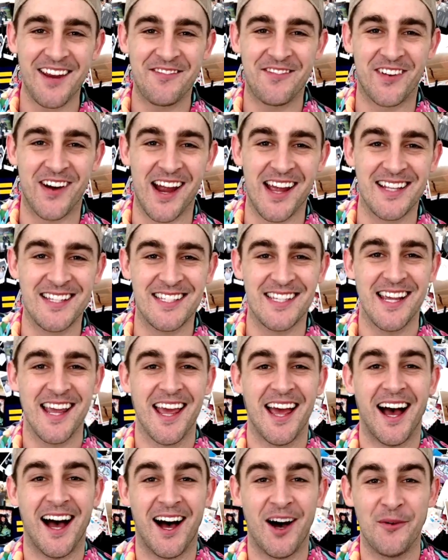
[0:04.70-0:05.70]
friends,
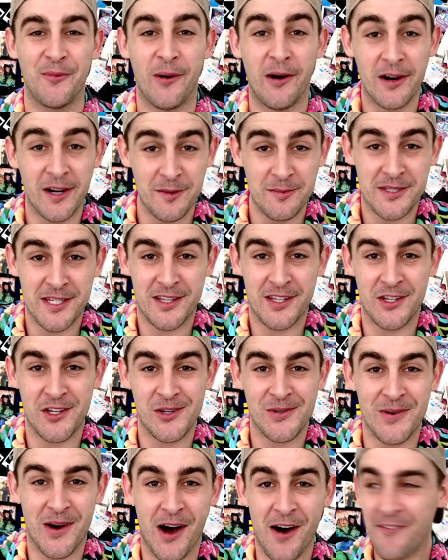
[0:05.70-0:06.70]
welcome to the
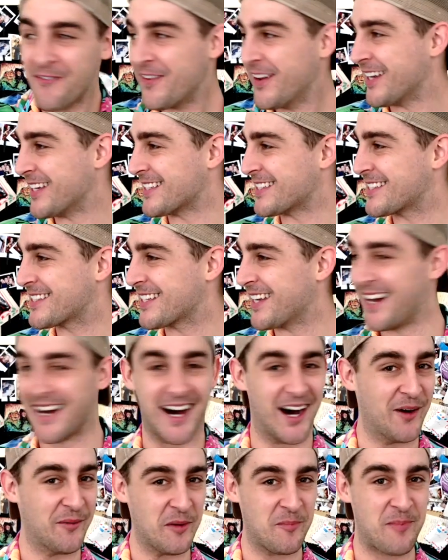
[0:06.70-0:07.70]
new office.
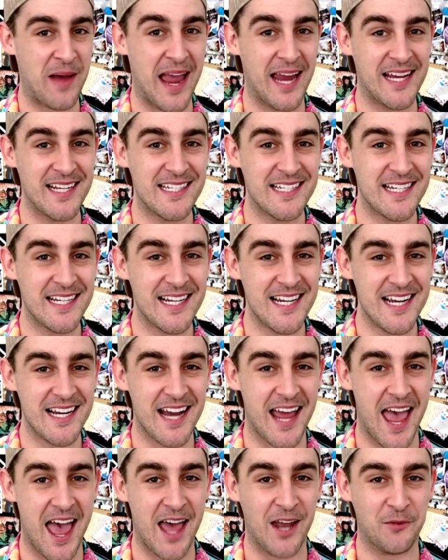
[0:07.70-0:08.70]
We painted
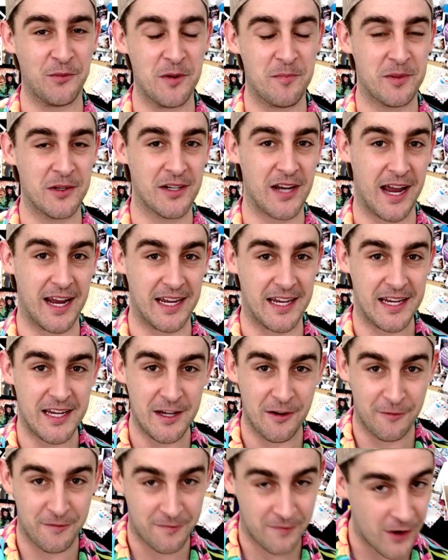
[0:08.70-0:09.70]
it and we built
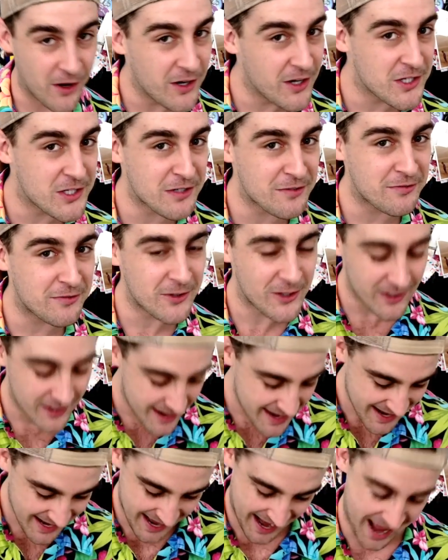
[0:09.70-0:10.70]
IKEA furniture for
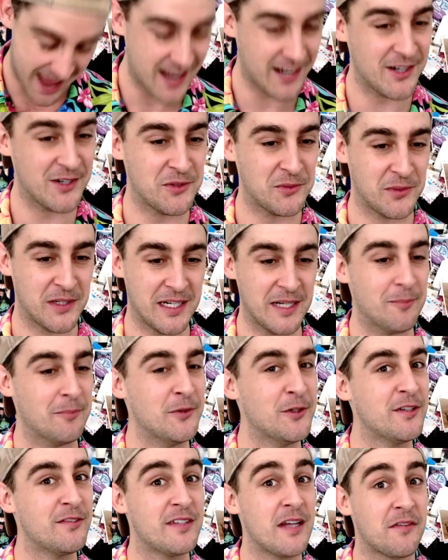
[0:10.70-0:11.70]
it and we
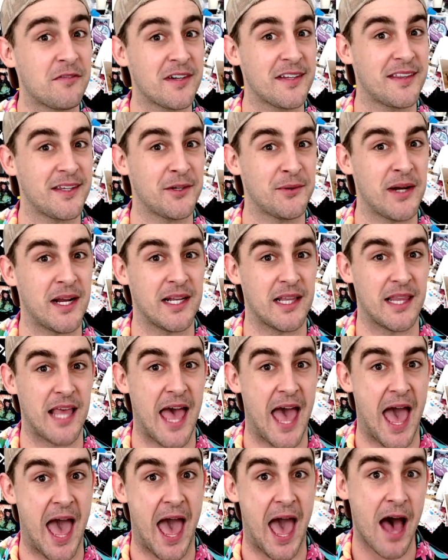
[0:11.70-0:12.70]
moved everything around in the
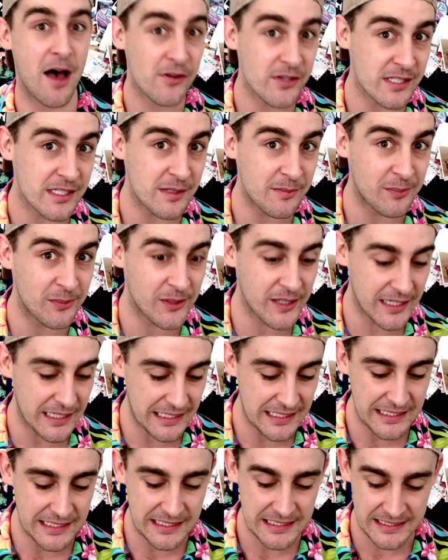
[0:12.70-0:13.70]
house and put it
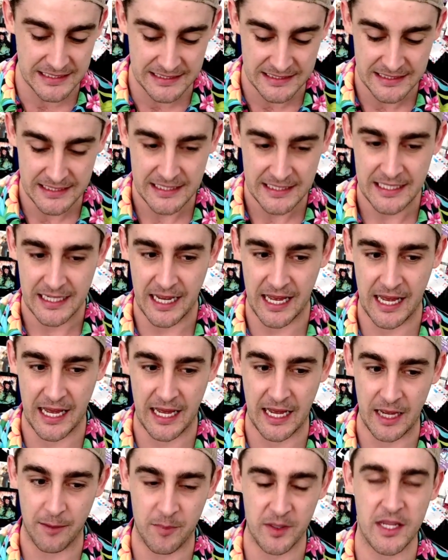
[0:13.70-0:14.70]
in here.
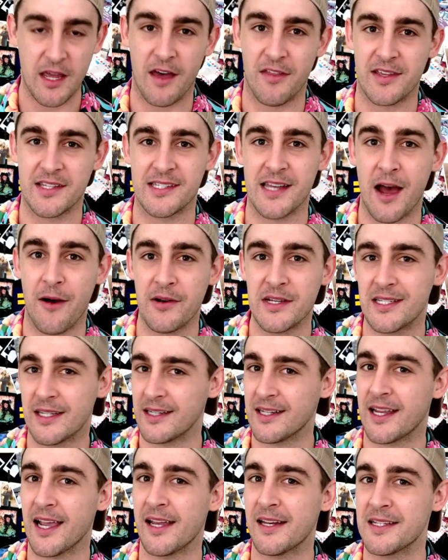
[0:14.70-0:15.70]
But yeah, there's now a
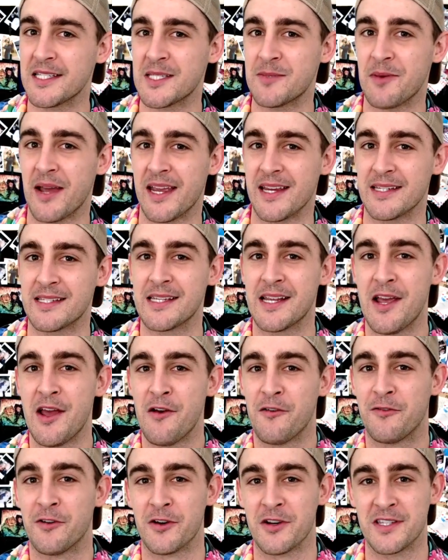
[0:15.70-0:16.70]
dedicated space
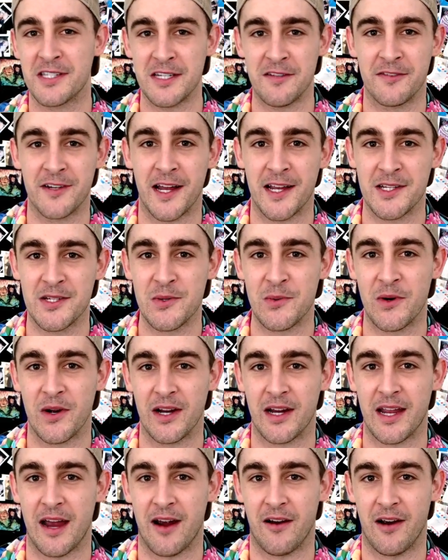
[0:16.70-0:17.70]
for Steve and I to
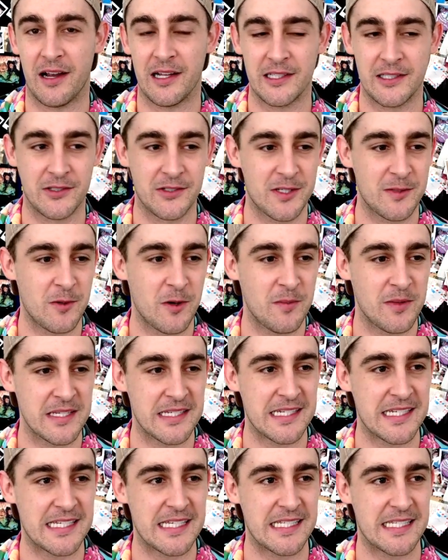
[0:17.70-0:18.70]
work our little small
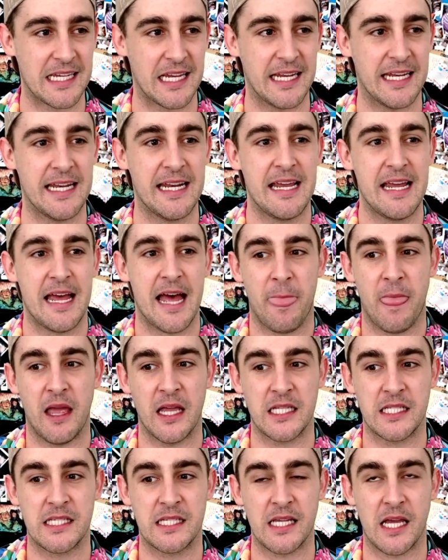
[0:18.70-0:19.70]
businesses in.
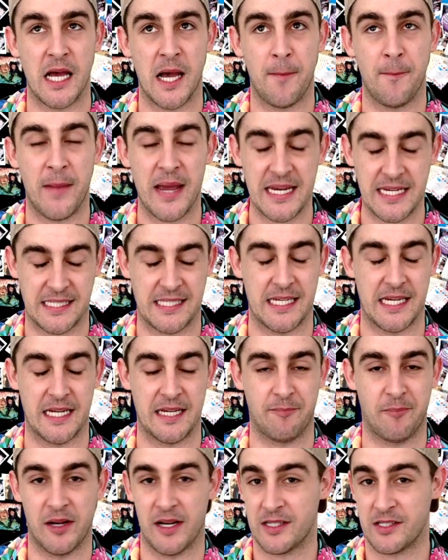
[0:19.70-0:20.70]
It's
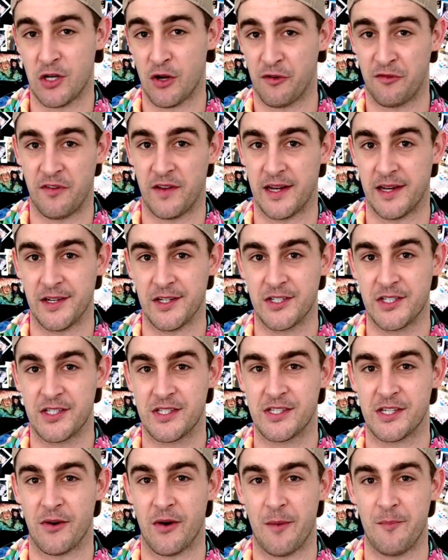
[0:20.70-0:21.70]
amazing, but it's not finished,
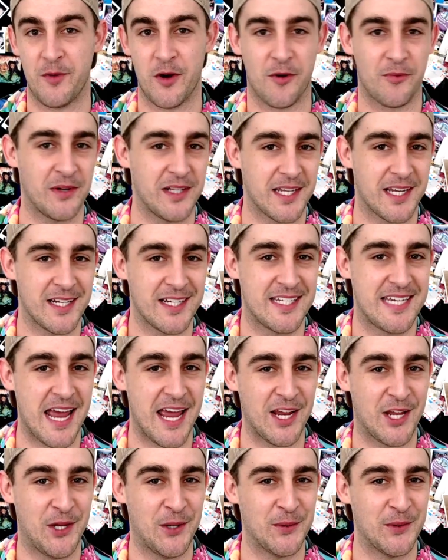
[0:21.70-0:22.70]
so I'm not really going to
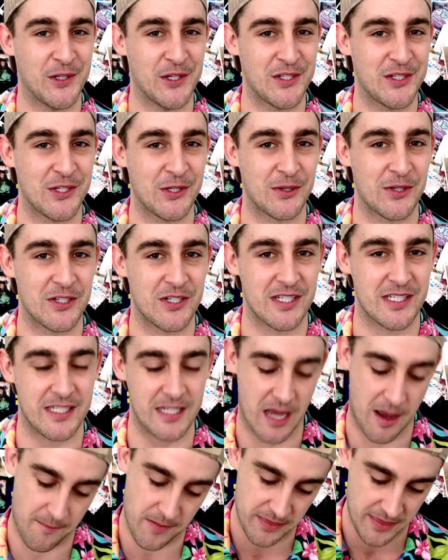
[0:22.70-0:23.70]
take you on a tour just
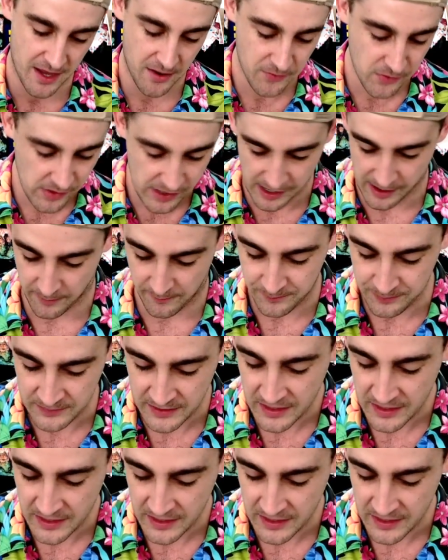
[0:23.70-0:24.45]
yet, but that will come.